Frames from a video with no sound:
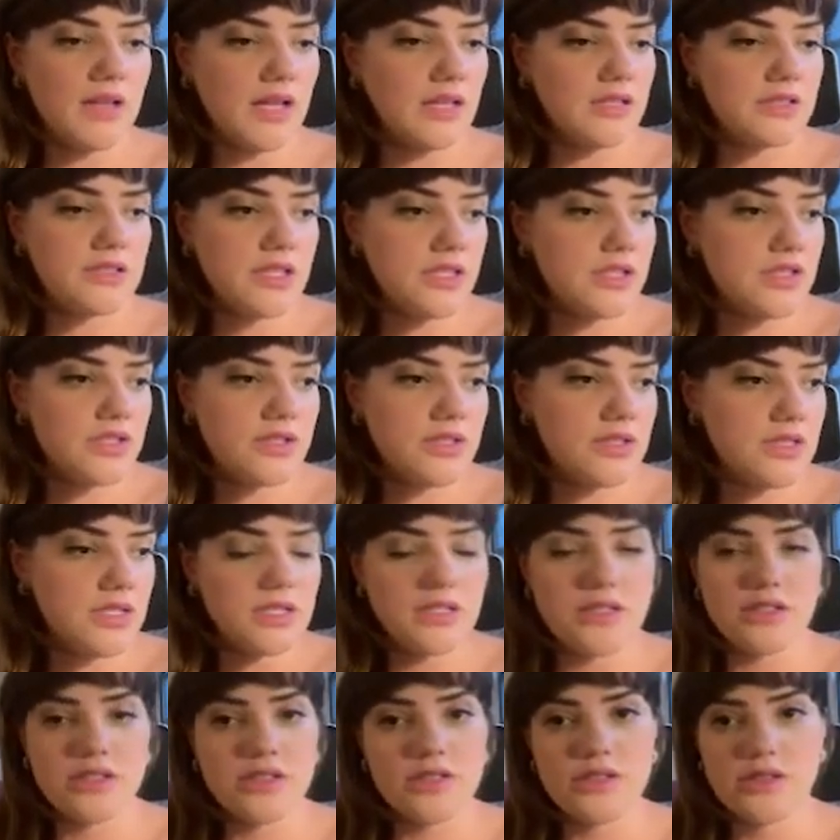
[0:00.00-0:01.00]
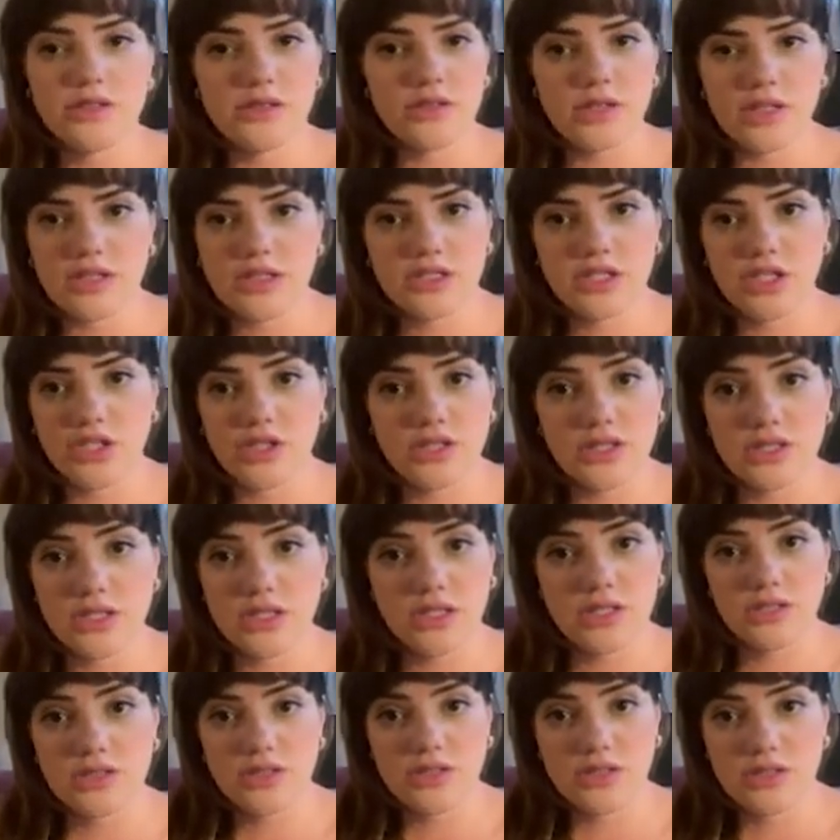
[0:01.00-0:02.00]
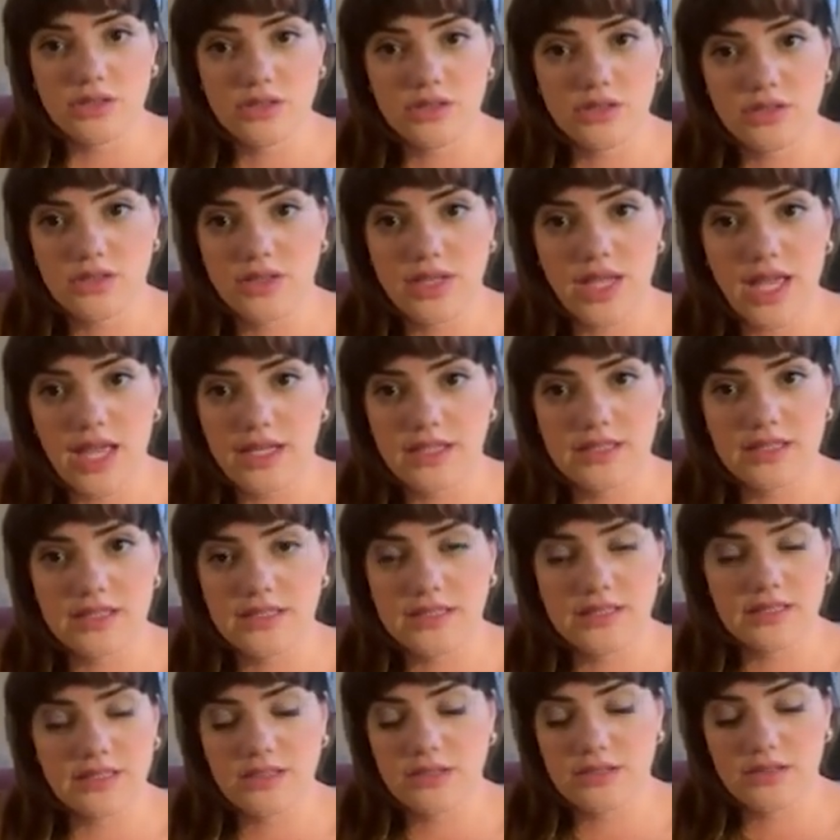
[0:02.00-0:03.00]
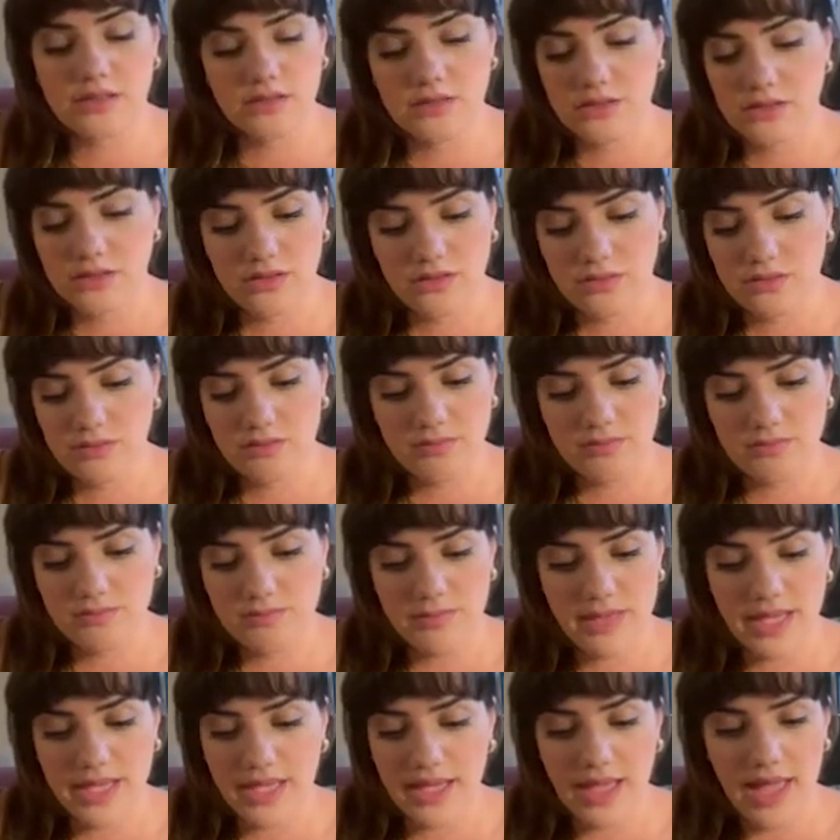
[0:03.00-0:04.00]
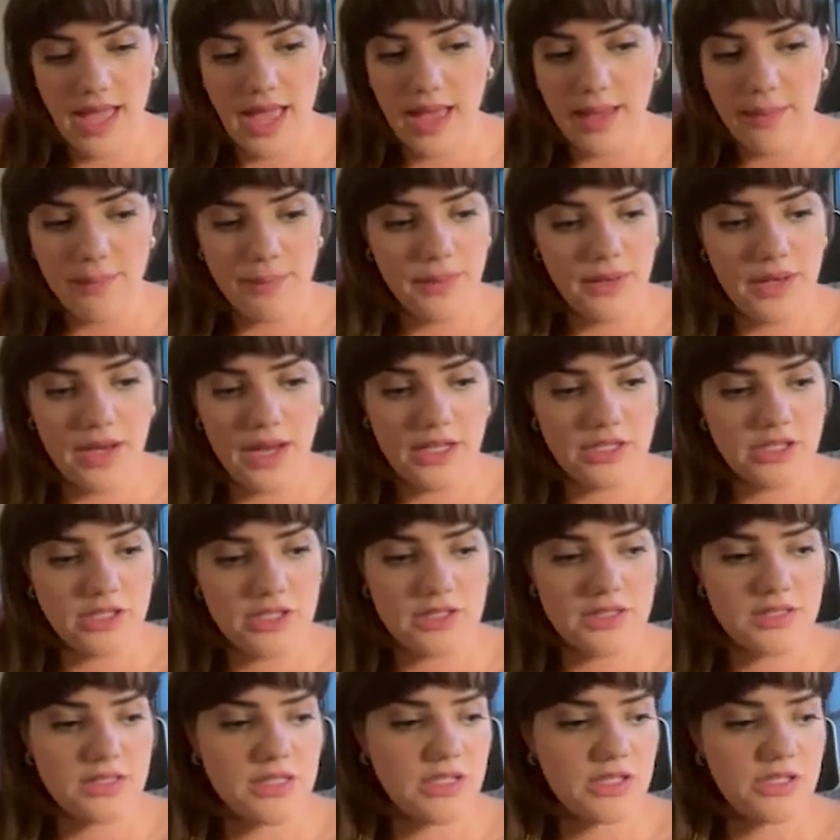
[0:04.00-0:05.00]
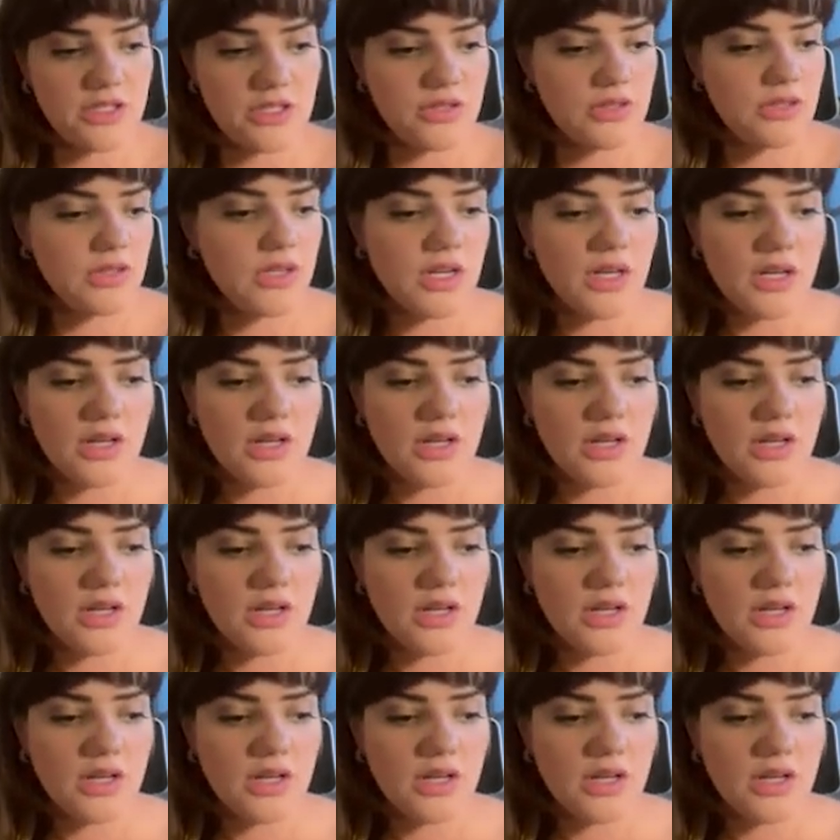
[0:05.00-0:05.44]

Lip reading: just need to get it to make it happen. I just need to